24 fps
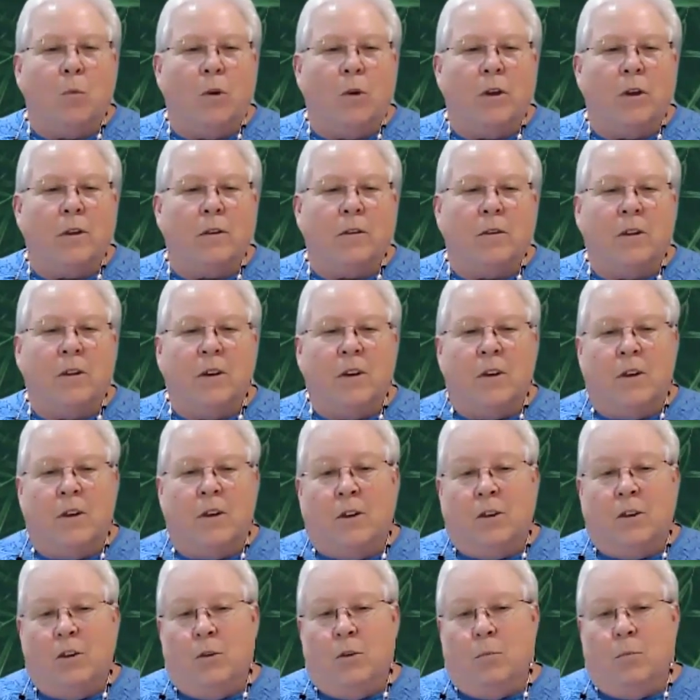when
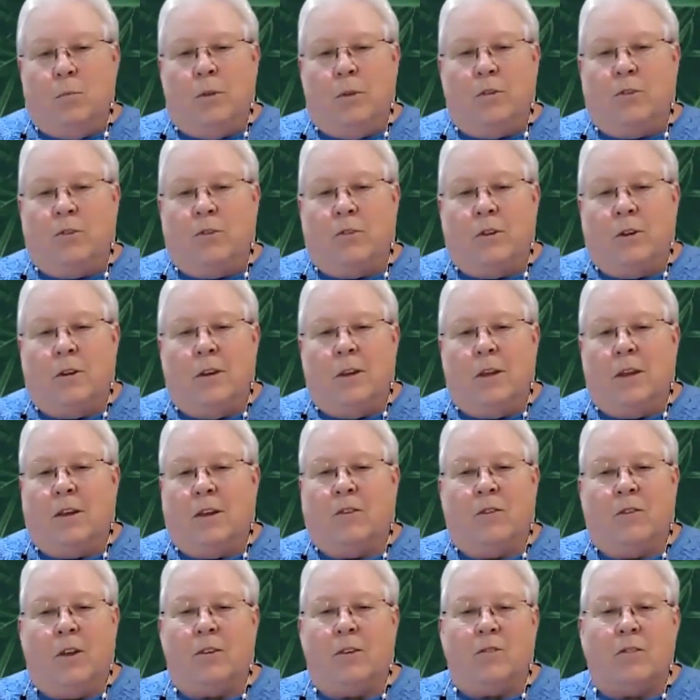humans didn't
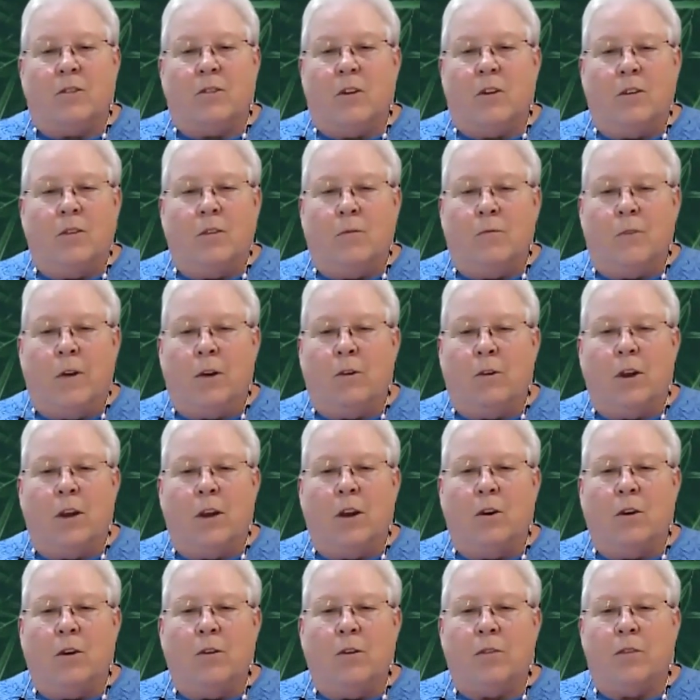exist on the
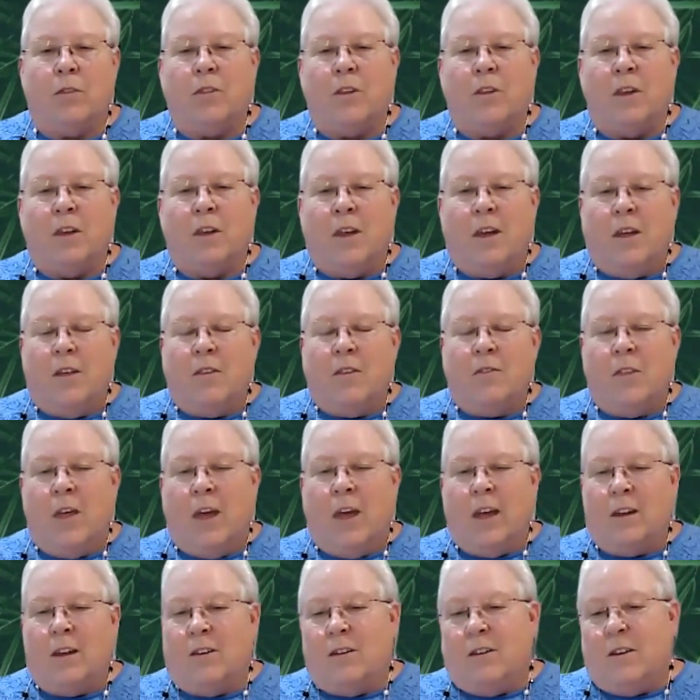very earth
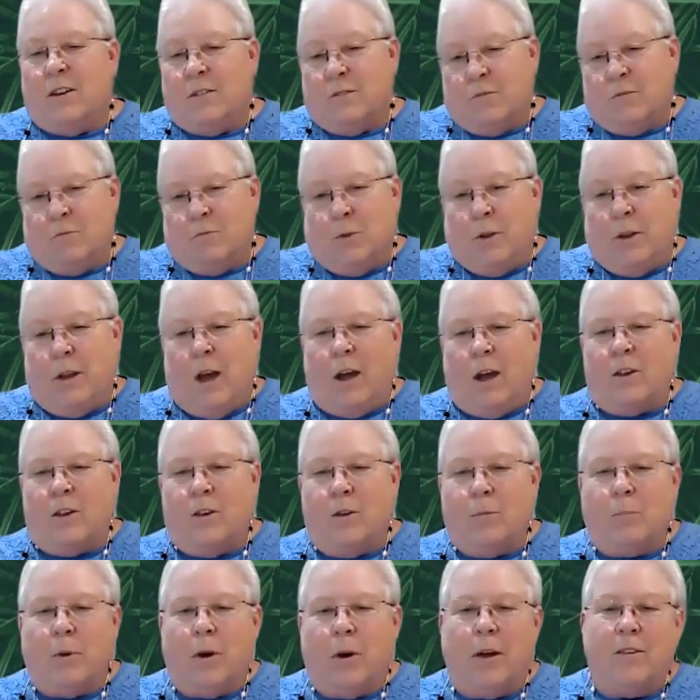that we
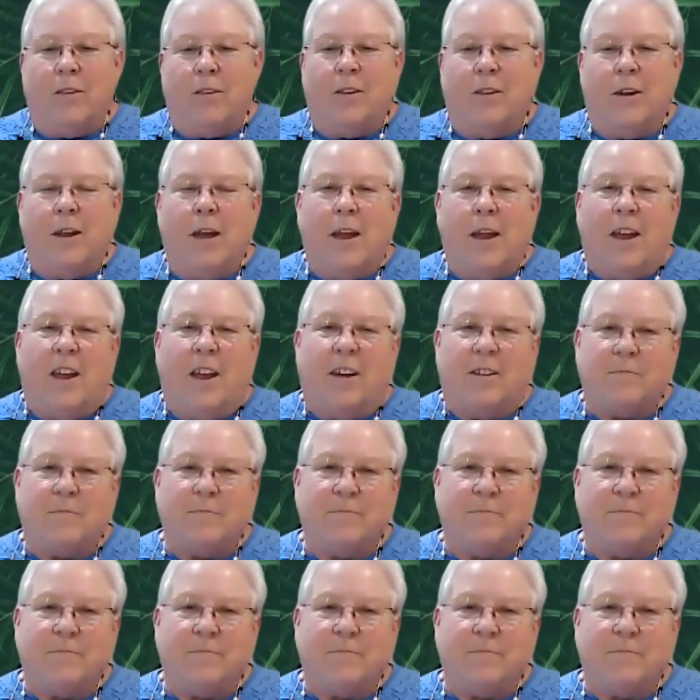occupy today.